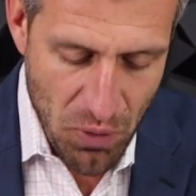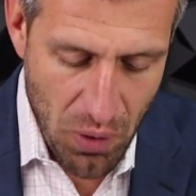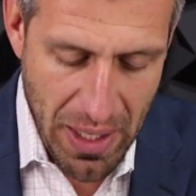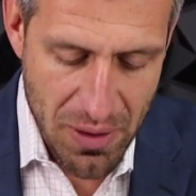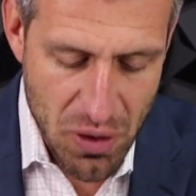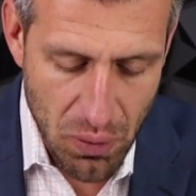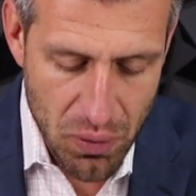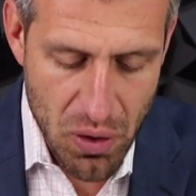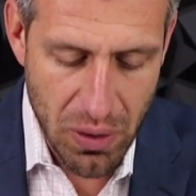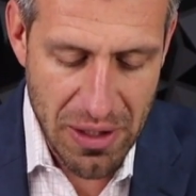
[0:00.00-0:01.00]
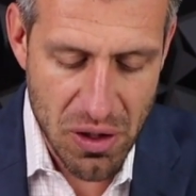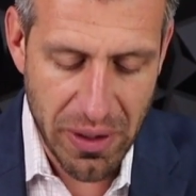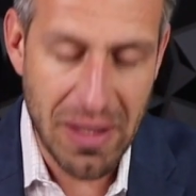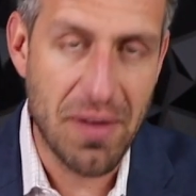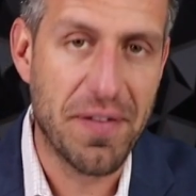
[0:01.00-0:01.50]
Okay, so let's
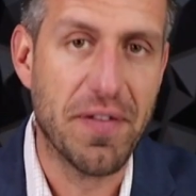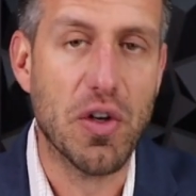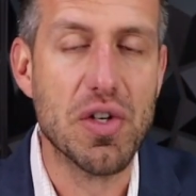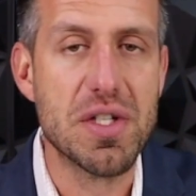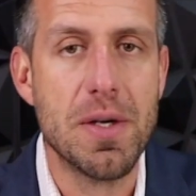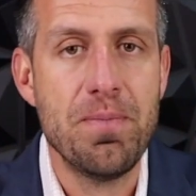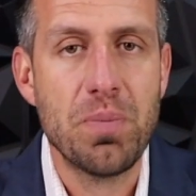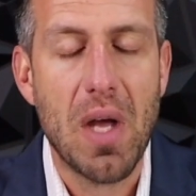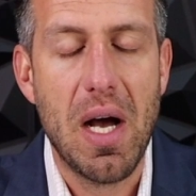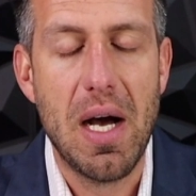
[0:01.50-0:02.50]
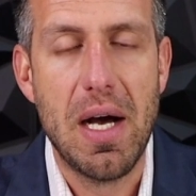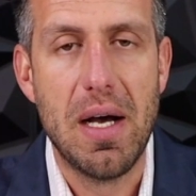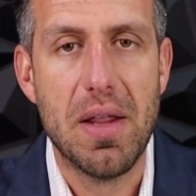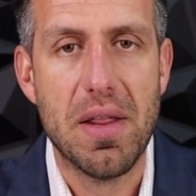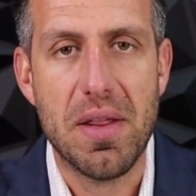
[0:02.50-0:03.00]
look at the first
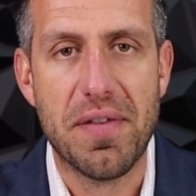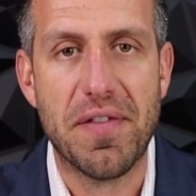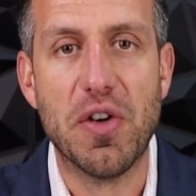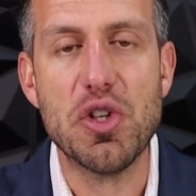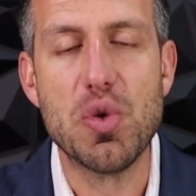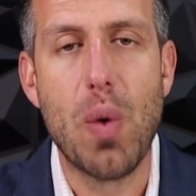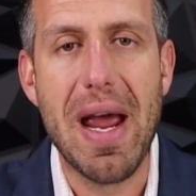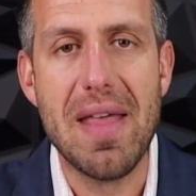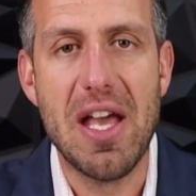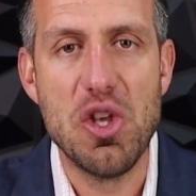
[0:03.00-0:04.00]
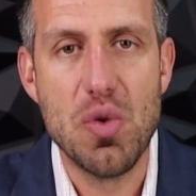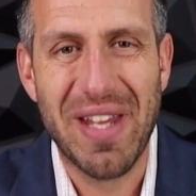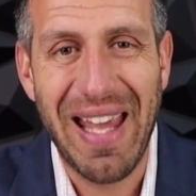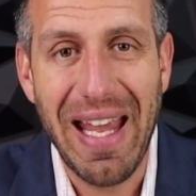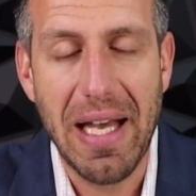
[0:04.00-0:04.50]
way that you
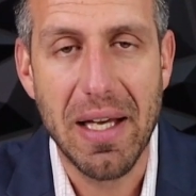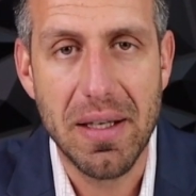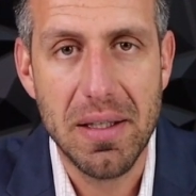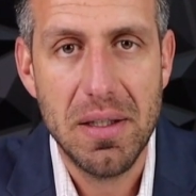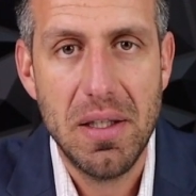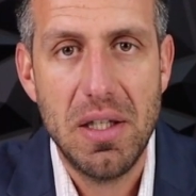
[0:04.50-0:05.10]
can